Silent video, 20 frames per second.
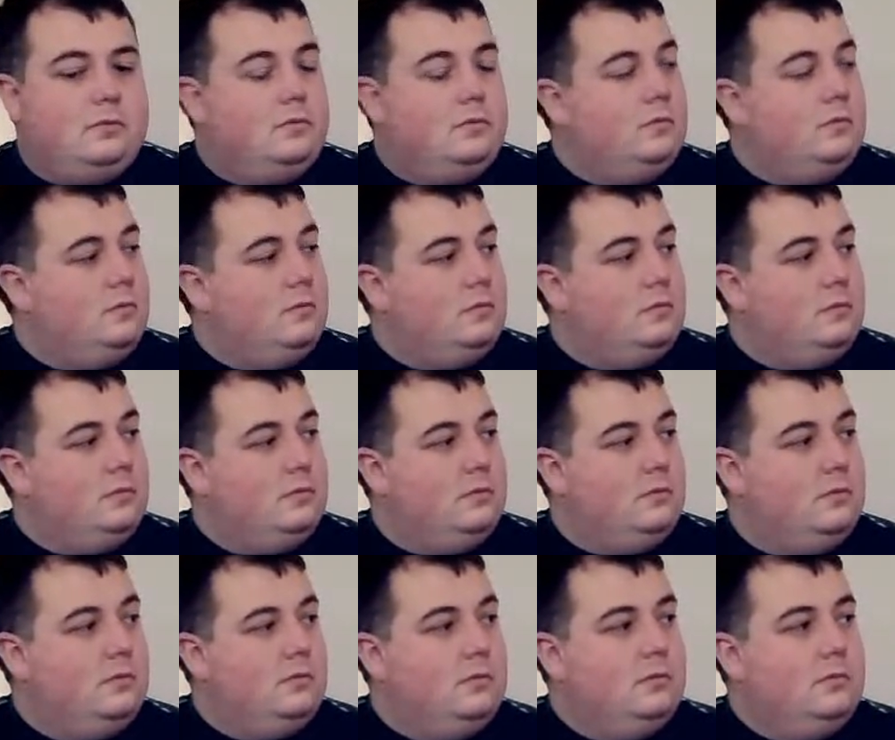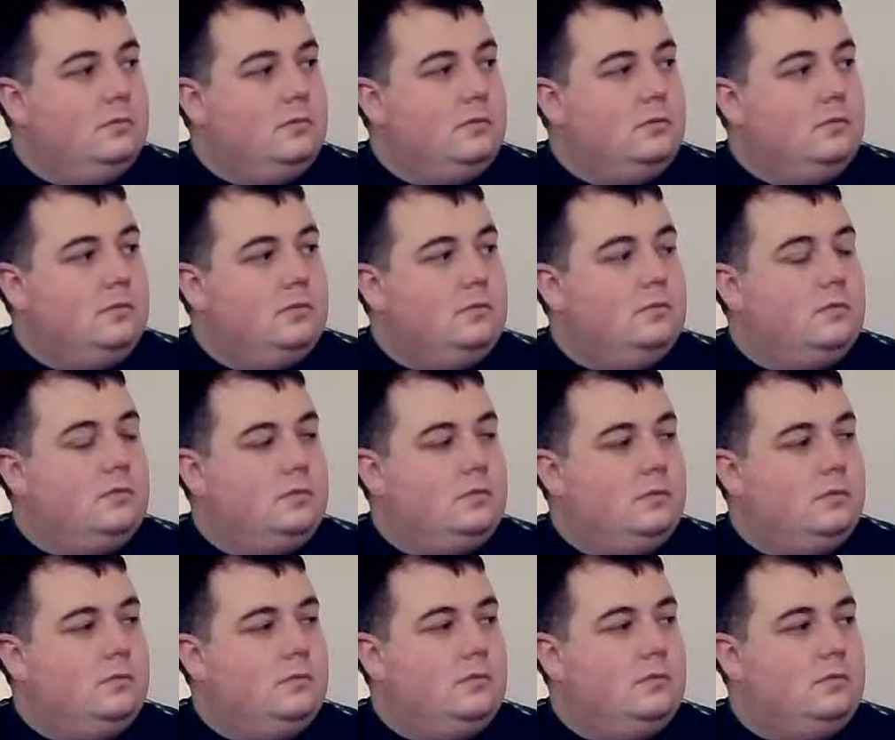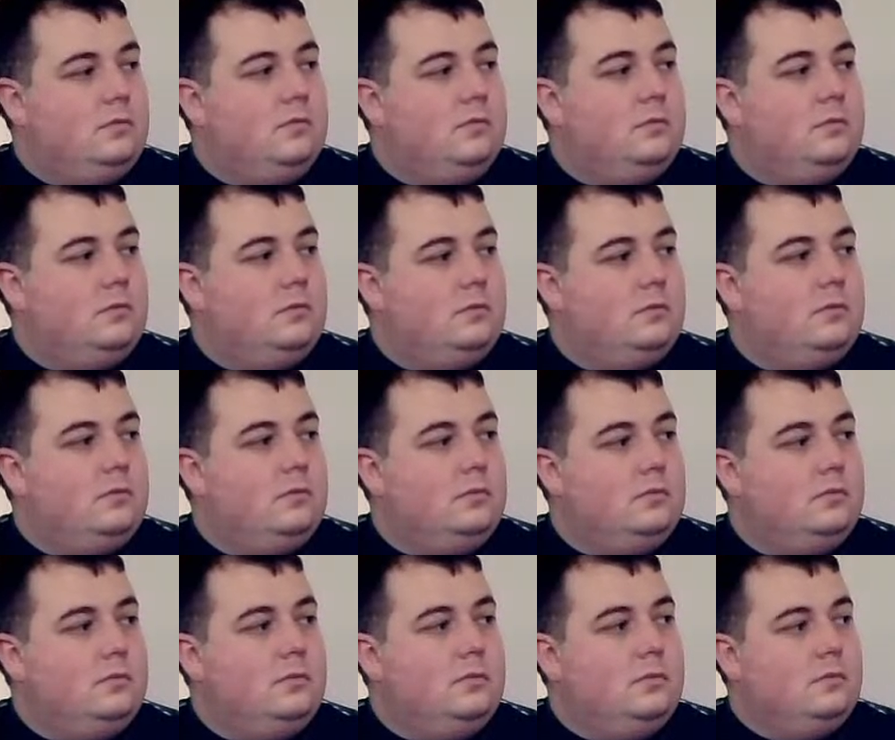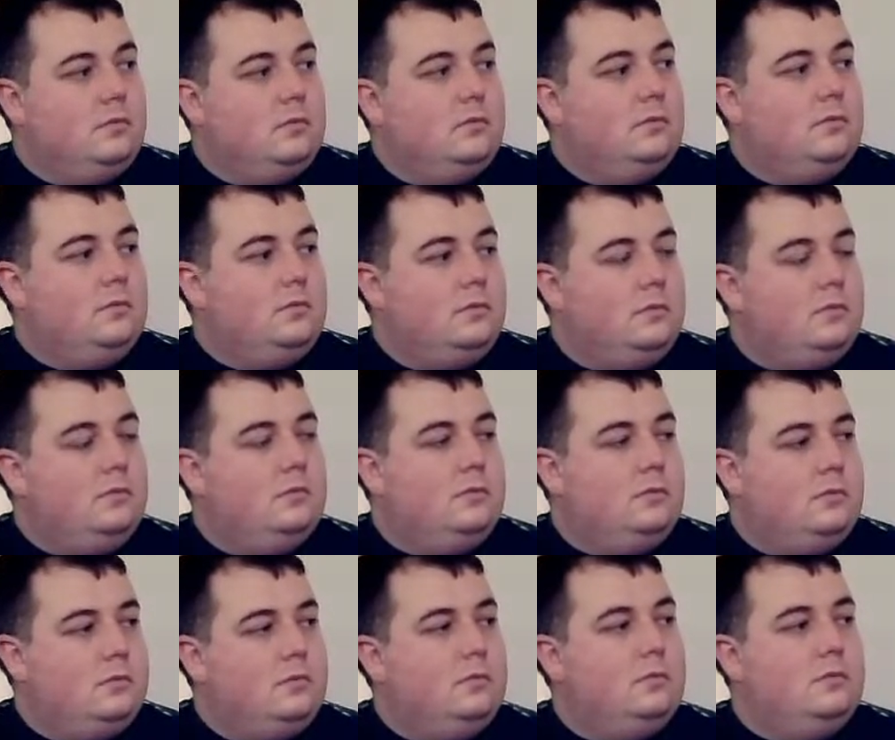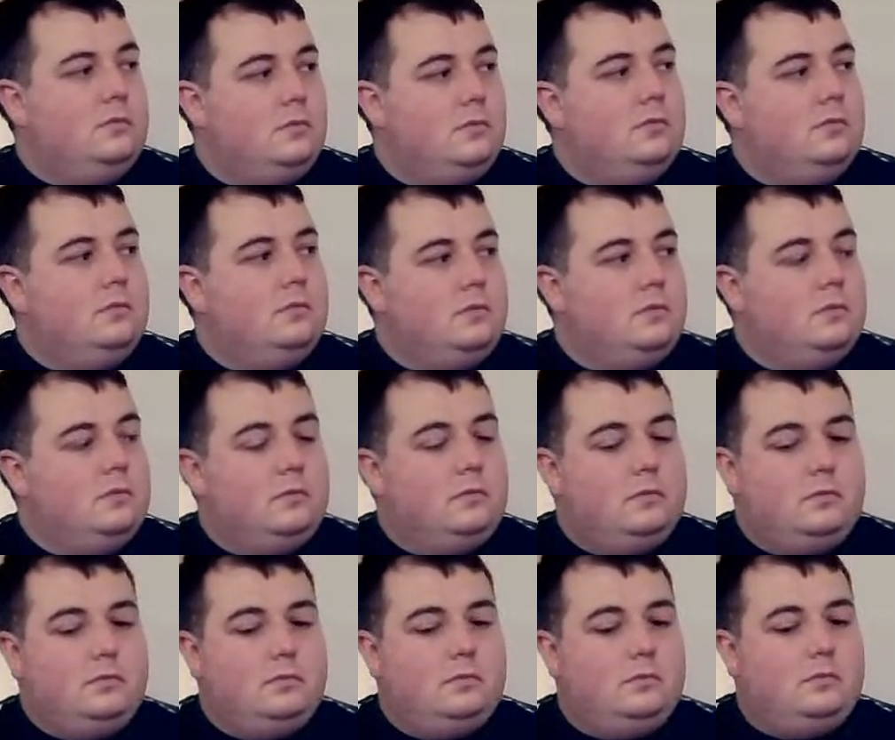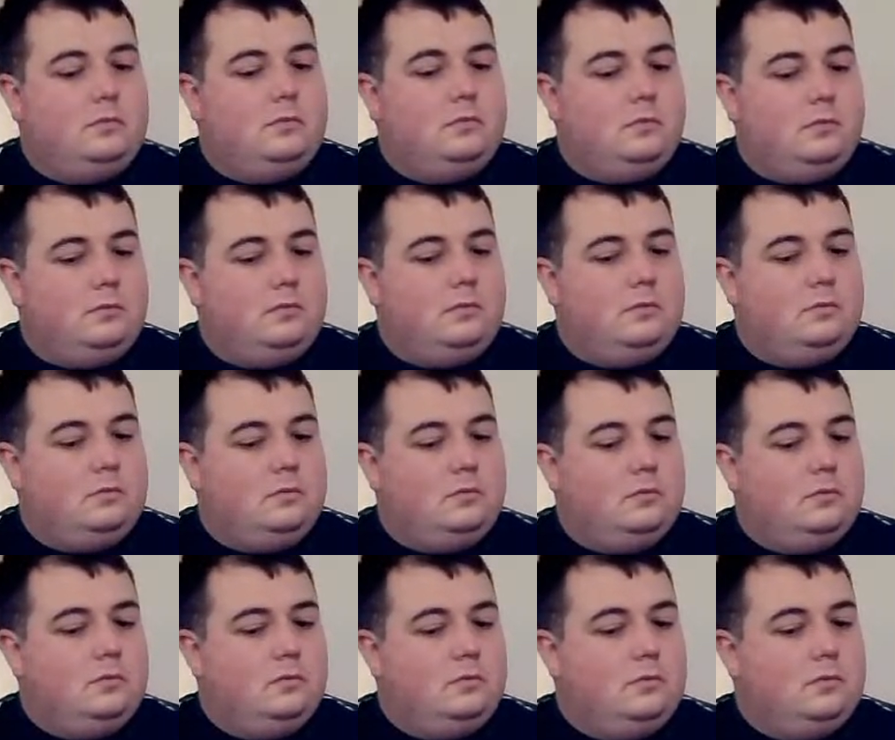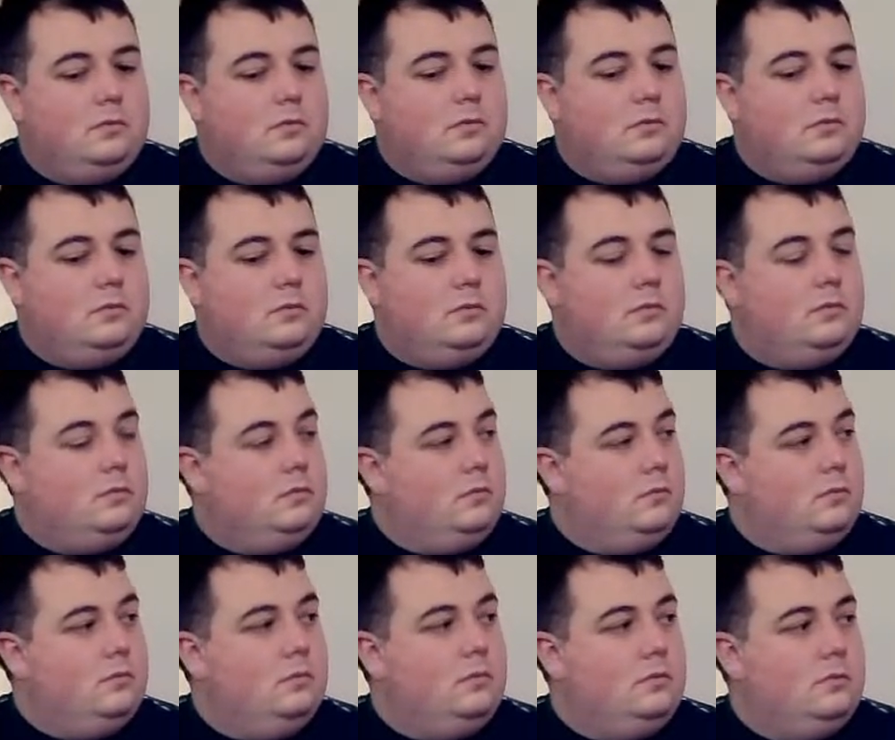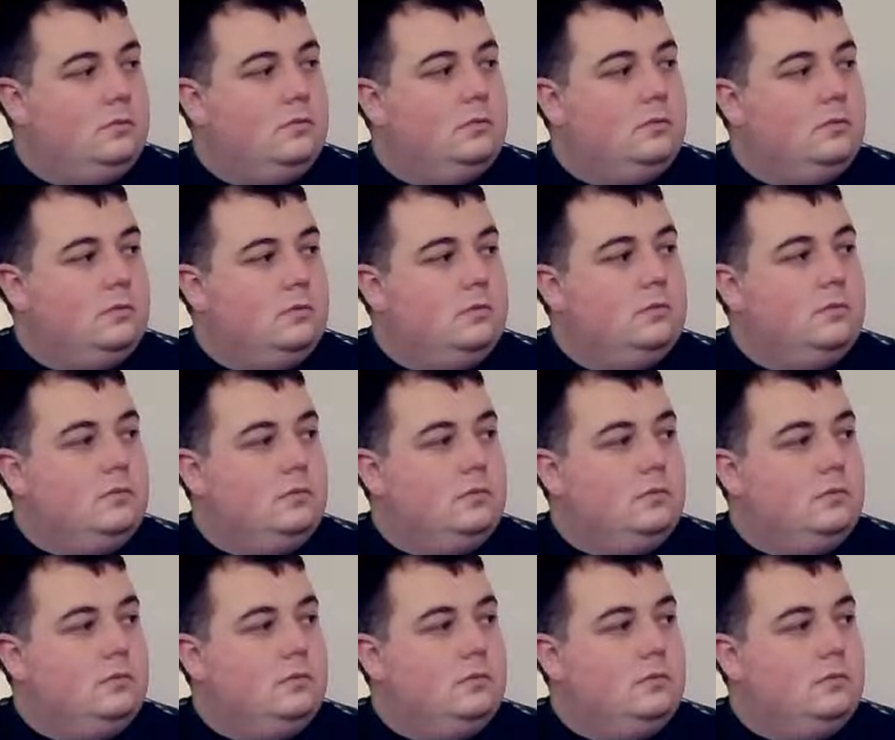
This person isn't speaking.